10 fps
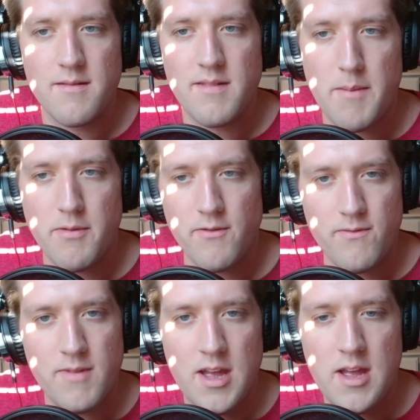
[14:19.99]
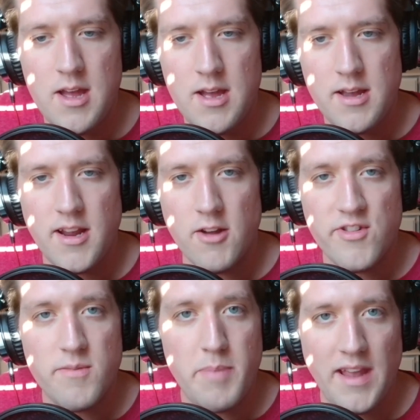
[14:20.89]
type of
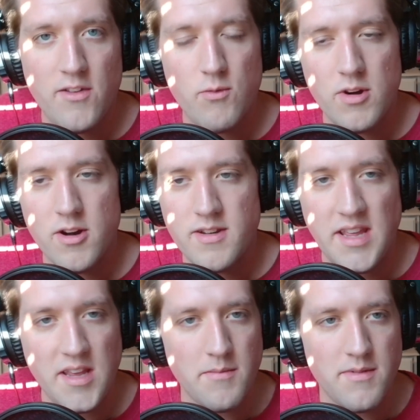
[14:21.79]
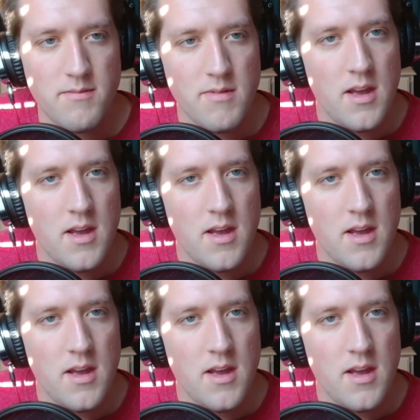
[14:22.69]
space where teams